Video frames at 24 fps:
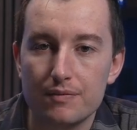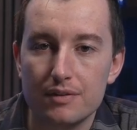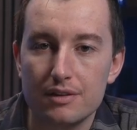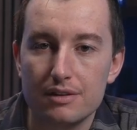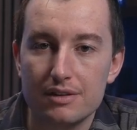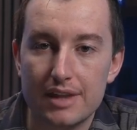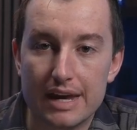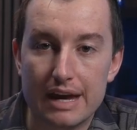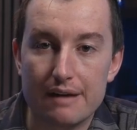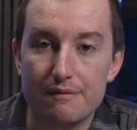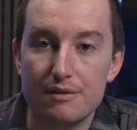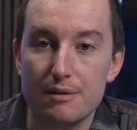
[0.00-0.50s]

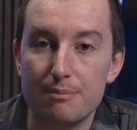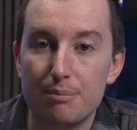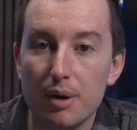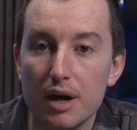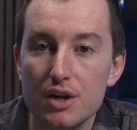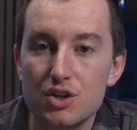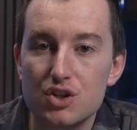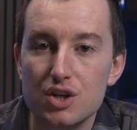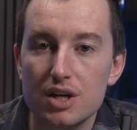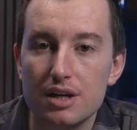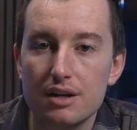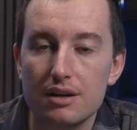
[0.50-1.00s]
They have the
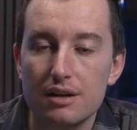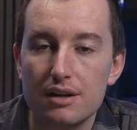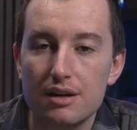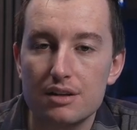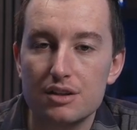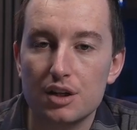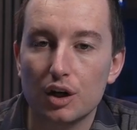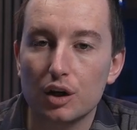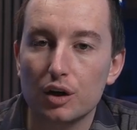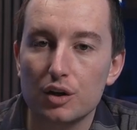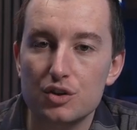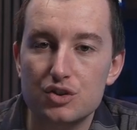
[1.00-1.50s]
budget,
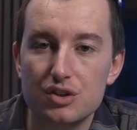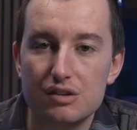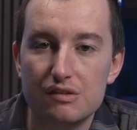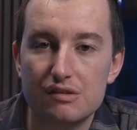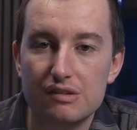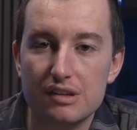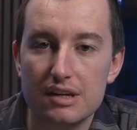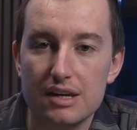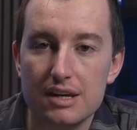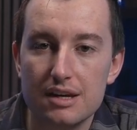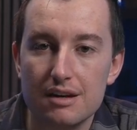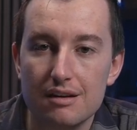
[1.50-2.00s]
the
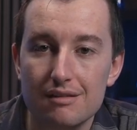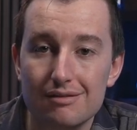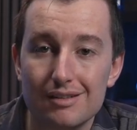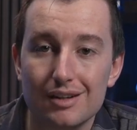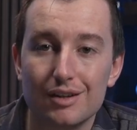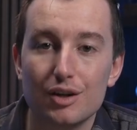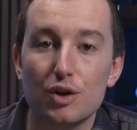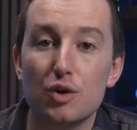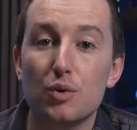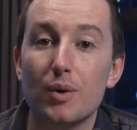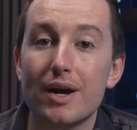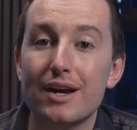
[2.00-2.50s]
urgency, they're
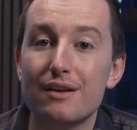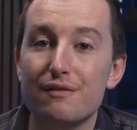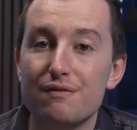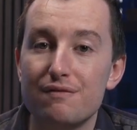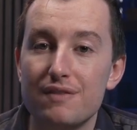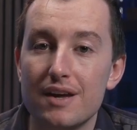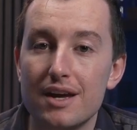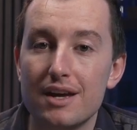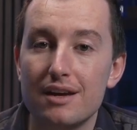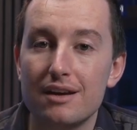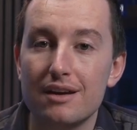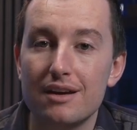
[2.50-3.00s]
a great
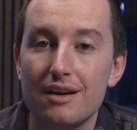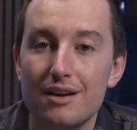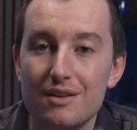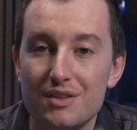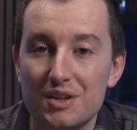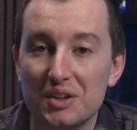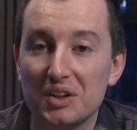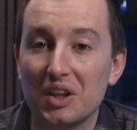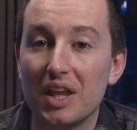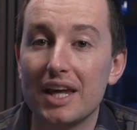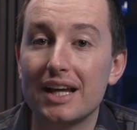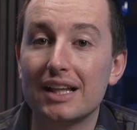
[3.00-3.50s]
fit, they're
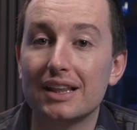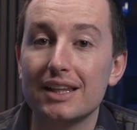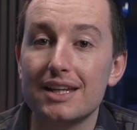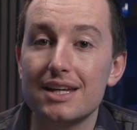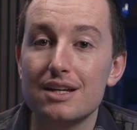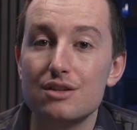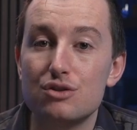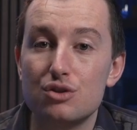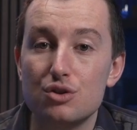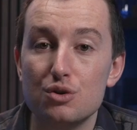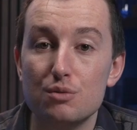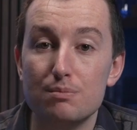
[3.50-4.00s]
likely
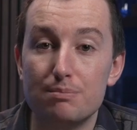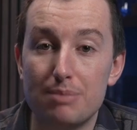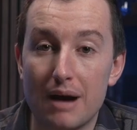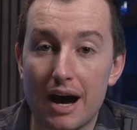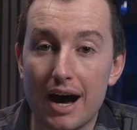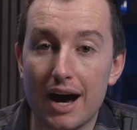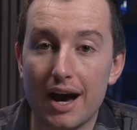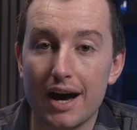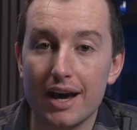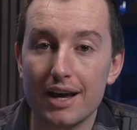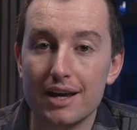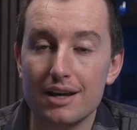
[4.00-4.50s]
to
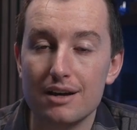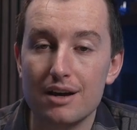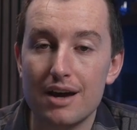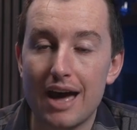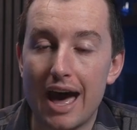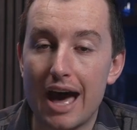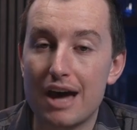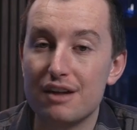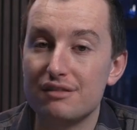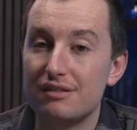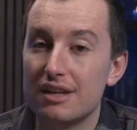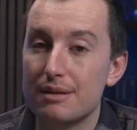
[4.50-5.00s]
buy
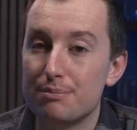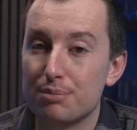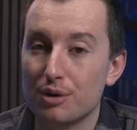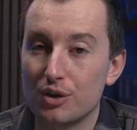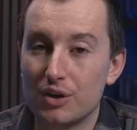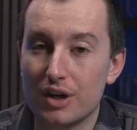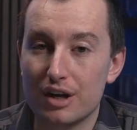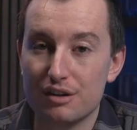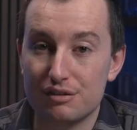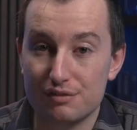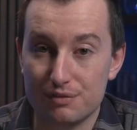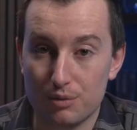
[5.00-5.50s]
as they
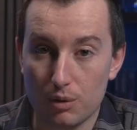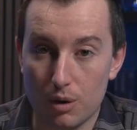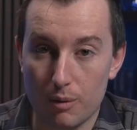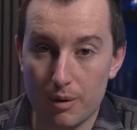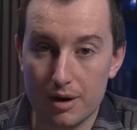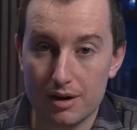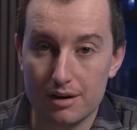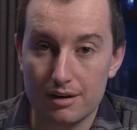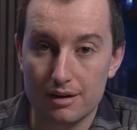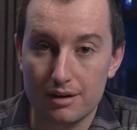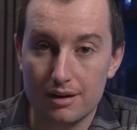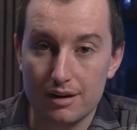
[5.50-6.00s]
progress forward.